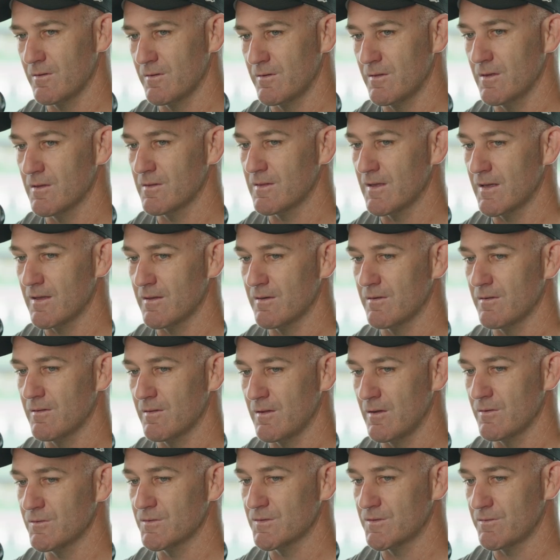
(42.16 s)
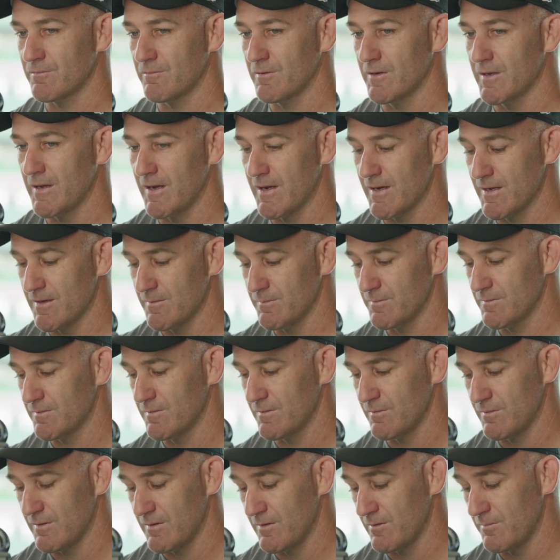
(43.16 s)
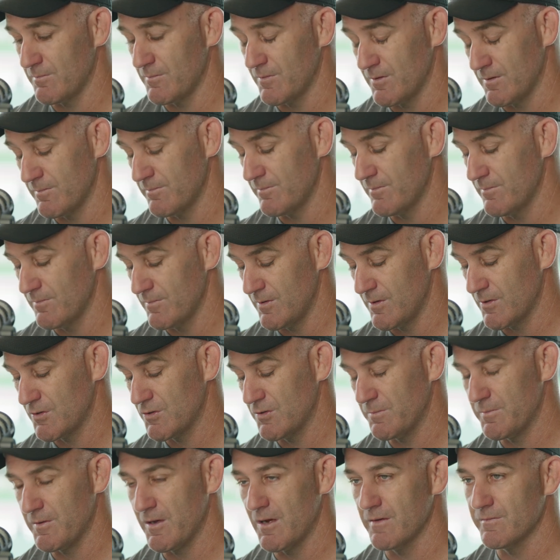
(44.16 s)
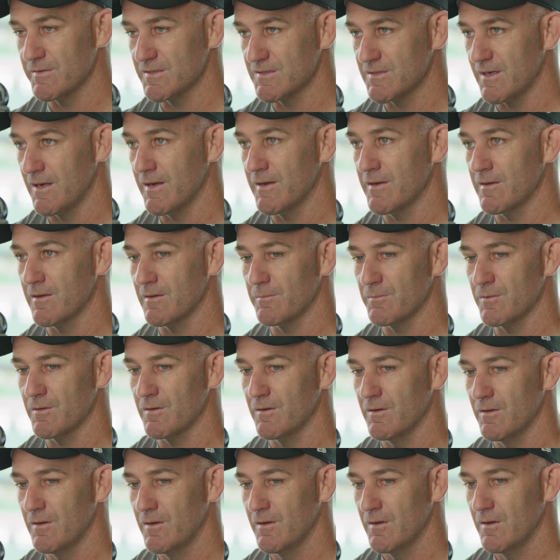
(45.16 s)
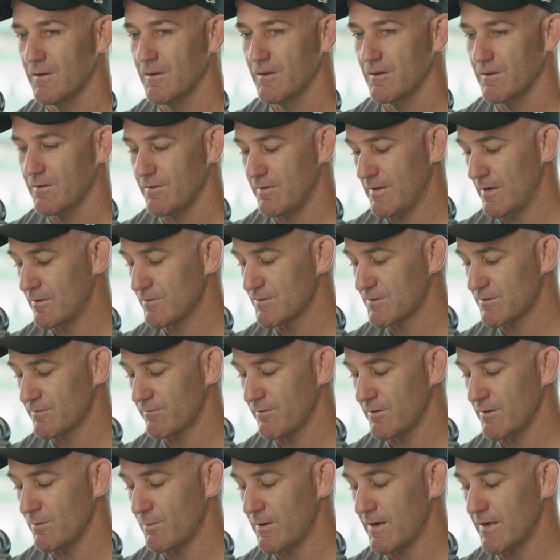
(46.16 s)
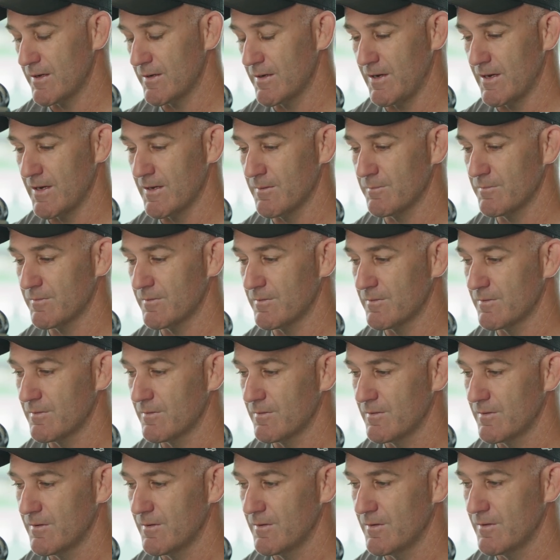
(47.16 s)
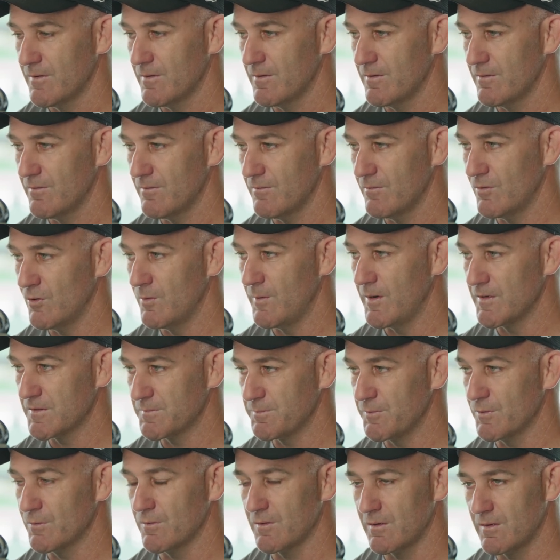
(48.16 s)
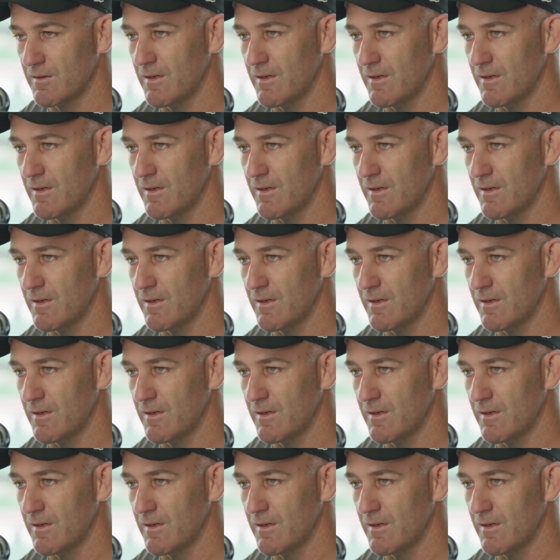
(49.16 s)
I think that those three games, and I could be overstating it, but those three away games almost built the